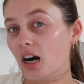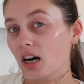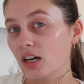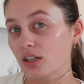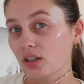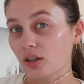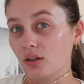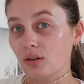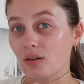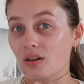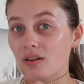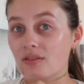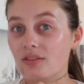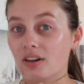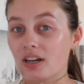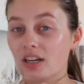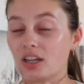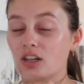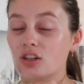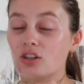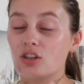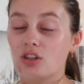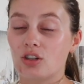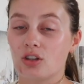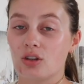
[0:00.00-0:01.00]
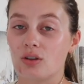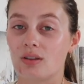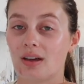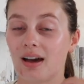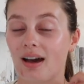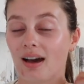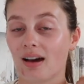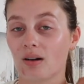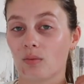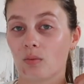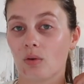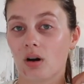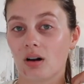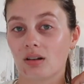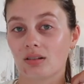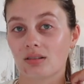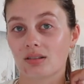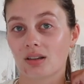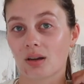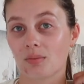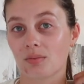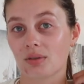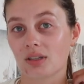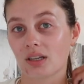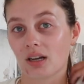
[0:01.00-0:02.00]
I don't know if I can do that
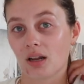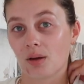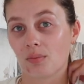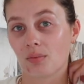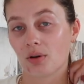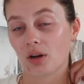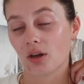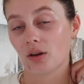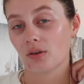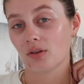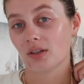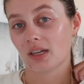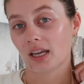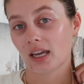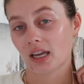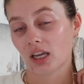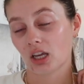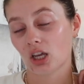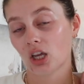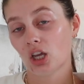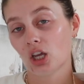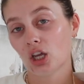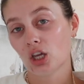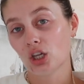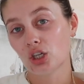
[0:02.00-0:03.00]
whilst I'm still uploading